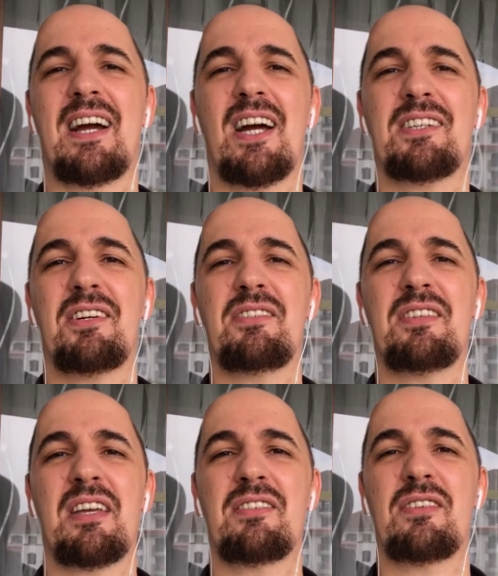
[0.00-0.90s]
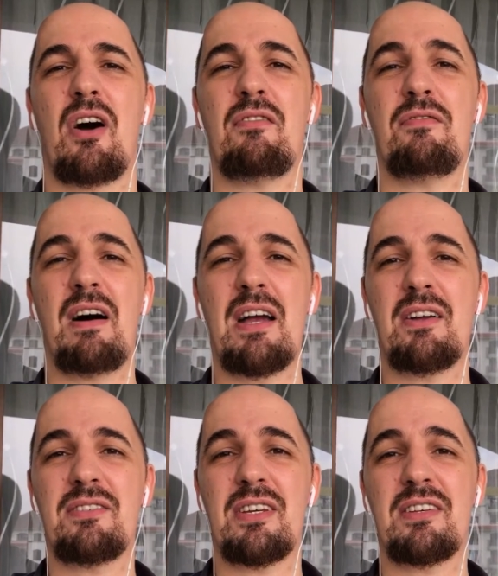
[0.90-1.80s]
characteristics of
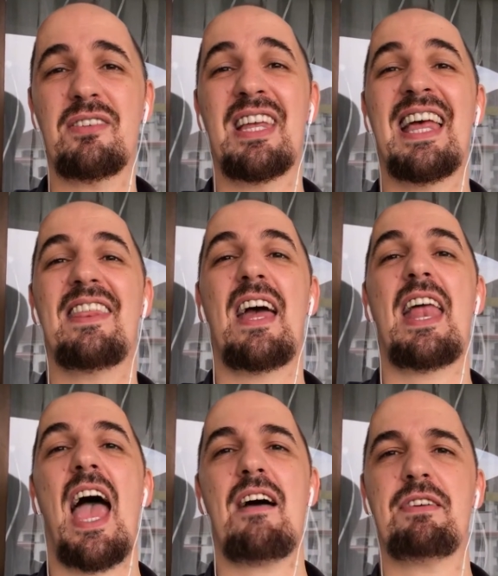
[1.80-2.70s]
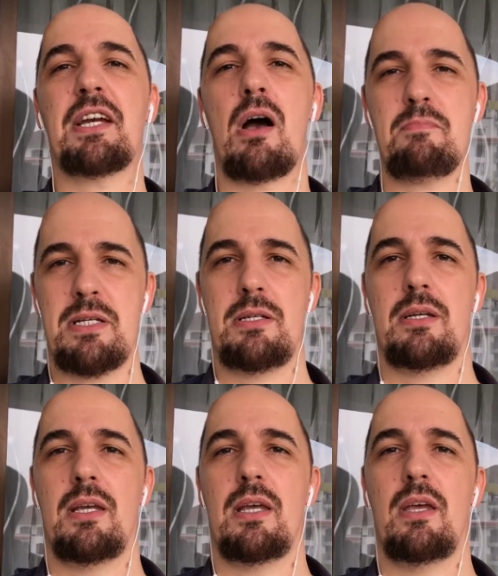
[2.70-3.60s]
viruses that have in common.
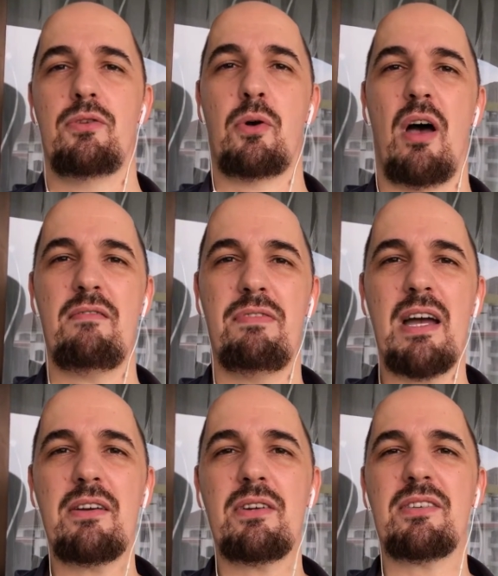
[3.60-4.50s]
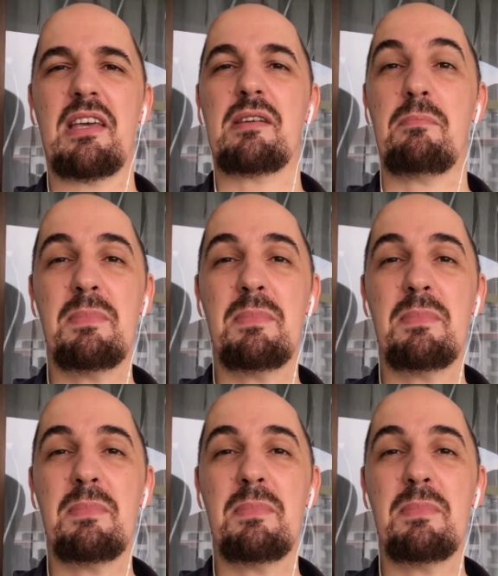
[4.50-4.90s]
So a virus is a